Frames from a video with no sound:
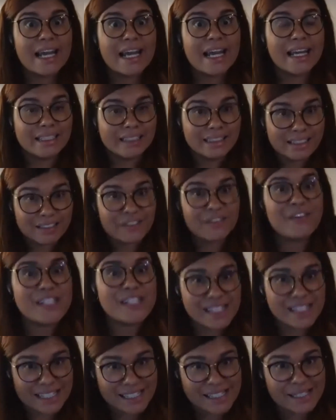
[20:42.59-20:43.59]
in the
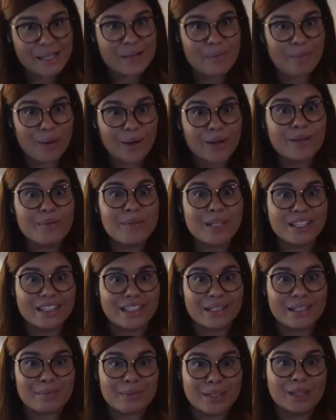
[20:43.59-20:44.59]
physics department
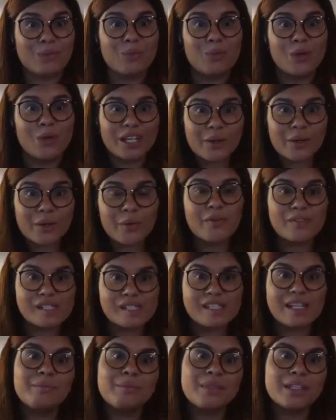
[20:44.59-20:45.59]
there, but working with
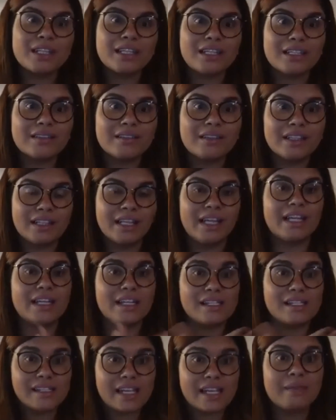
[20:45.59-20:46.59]
something that
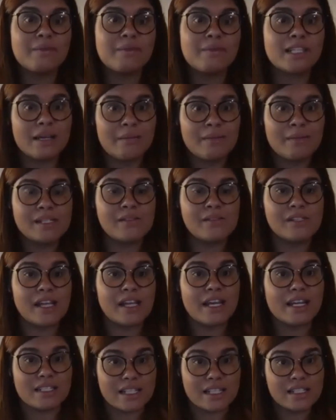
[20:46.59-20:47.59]
at the same time, as I
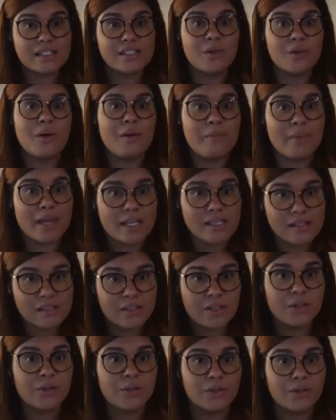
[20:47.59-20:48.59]
say, it still
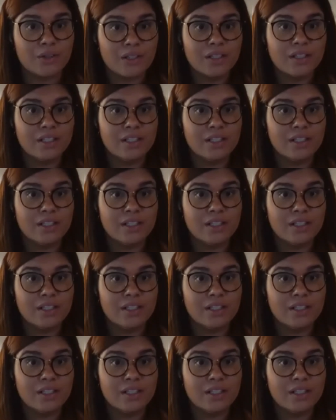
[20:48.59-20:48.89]
amazes you,